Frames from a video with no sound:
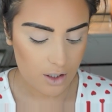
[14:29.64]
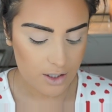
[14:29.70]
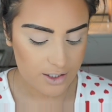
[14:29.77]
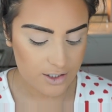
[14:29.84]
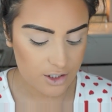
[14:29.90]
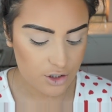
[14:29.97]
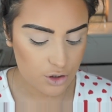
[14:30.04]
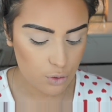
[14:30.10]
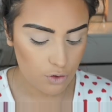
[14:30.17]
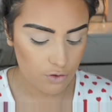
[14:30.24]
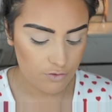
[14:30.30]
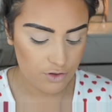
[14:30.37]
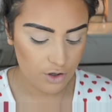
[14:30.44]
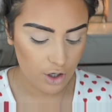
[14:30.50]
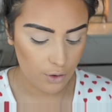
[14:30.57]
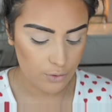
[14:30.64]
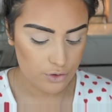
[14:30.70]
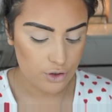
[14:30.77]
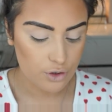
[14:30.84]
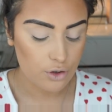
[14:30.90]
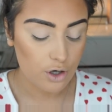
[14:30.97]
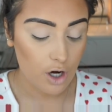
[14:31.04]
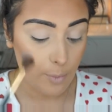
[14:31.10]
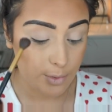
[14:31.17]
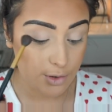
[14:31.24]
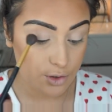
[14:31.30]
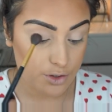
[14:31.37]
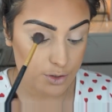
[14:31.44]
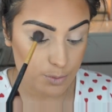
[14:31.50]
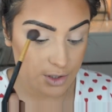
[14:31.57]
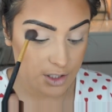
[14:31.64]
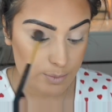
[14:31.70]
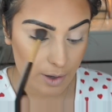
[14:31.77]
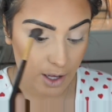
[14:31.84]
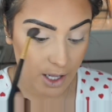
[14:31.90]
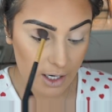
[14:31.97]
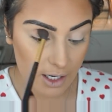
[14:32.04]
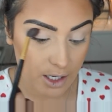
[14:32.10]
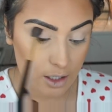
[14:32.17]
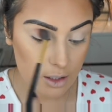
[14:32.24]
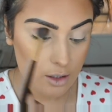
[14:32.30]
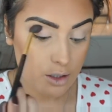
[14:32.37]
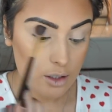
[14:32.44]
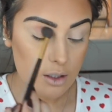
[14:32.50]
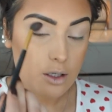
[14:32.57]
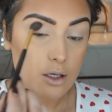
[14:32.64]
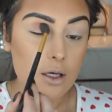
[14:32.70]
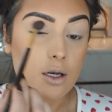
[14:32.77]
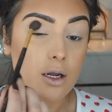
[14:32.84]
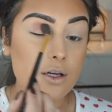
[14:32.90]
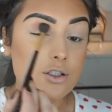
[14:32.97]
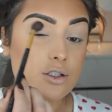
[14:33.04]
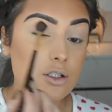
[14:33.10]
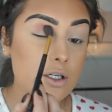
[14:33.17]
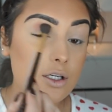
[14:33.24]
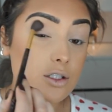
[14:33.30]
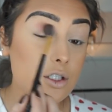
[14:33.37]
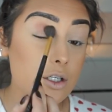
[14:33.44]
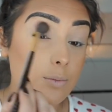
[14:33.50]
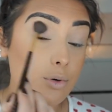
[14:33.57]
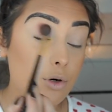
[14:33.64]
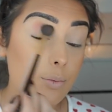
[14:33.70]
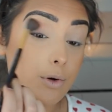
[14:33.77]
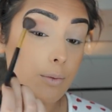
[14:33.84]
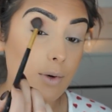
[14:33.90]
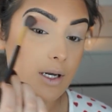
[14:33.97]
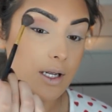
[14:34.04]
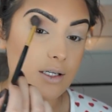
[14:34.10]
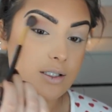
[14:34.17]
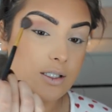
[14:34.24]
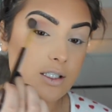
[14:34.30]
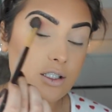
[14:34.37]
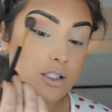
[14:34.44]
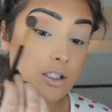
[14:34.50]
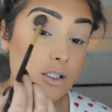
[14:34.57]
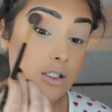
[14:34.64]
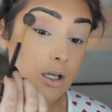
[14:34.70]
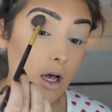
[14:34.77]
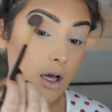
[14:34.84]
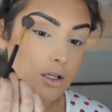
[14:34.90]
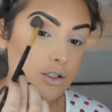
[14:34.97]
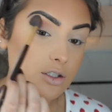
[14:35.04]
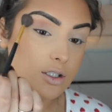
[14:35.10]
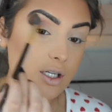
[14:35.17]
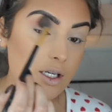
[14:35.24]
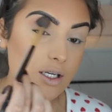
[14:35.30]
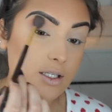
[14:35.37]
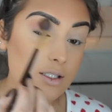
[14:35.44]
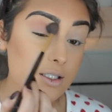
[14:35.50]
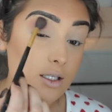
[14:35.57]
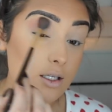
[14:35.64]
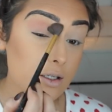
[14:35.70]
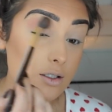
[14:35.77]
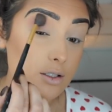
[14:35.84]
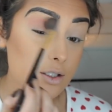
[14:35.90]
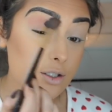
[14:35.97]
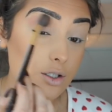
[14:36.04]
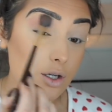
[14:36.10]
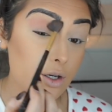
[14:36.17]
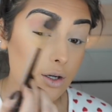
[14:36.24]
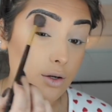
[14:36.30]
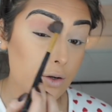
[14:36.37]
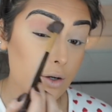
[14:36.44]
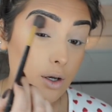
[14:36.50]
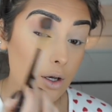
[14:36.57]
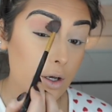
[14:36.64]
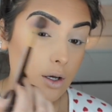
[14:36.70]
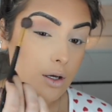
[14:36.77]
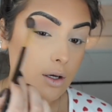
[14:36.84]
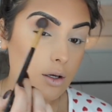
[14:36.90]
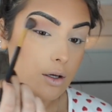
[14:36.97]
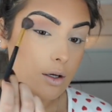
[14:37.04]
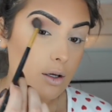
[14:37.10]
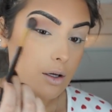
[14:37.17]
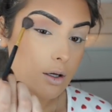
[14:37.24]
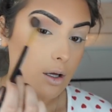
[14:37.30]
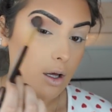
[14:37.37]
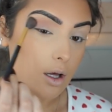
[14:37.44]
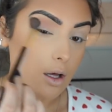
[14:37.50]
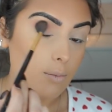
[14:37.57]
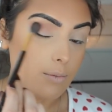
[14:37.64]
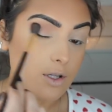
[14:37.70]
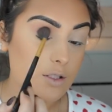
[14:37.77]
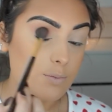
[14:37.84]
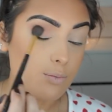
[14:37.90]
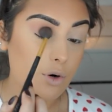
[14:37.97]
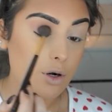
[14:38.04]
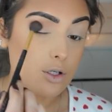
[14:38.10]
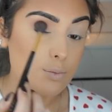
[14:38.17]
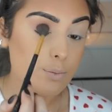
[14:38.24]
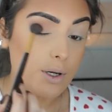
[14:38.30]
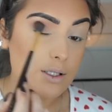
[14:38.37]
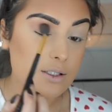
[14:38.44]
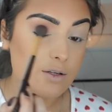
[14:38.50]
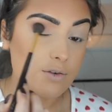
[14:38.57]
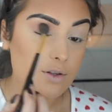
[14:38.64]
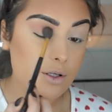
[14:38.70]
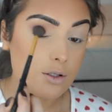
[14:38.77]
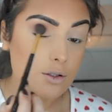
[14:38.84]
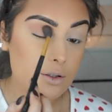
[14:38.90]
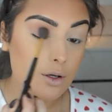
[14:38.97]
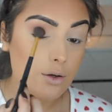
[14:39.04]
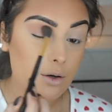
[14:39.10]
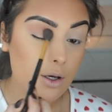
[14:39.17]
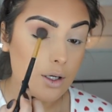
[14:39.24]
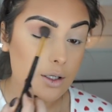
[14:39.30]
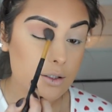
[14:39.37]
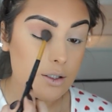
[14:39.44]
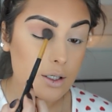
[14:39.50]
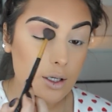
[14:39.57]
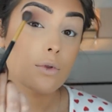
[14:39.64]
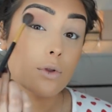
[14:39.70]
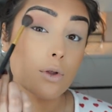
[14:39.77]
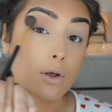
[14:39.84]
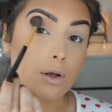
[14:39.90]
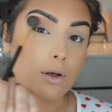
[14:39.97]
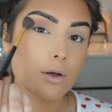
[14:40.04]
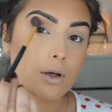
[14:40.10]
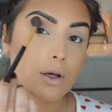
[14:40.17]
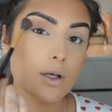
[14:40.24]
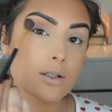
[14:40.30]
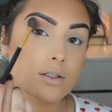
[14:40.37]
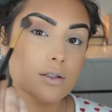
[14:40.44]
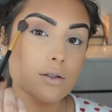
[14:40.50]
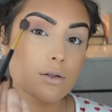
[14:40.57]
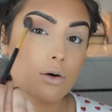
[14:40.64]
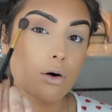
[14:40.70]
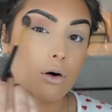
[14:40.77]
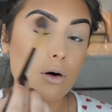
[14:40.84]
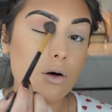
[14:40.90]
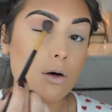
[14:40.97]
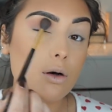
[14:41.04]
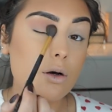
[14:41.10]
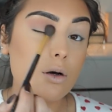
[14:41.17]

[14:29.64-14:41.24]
This is sort of the go-to look I've been using with this palette, and I just literally pop it on my lid, and it's such an easy look to do. This brush blends everything so nicely. Look, it's not